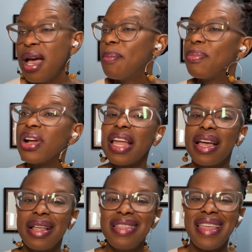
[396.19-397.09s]
But
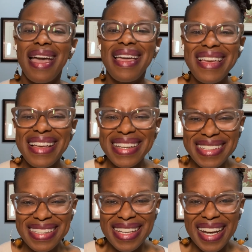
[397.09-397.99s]
there
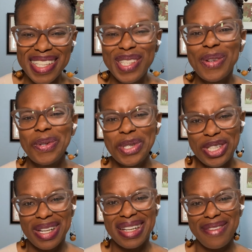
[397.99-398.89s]
is a
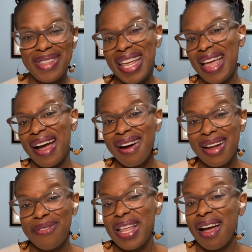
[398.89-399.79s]
solution if they
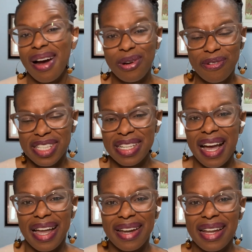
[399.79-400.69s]
are
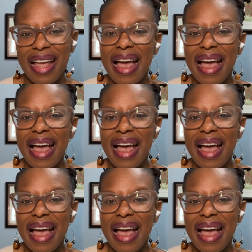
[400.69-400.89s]
overtired,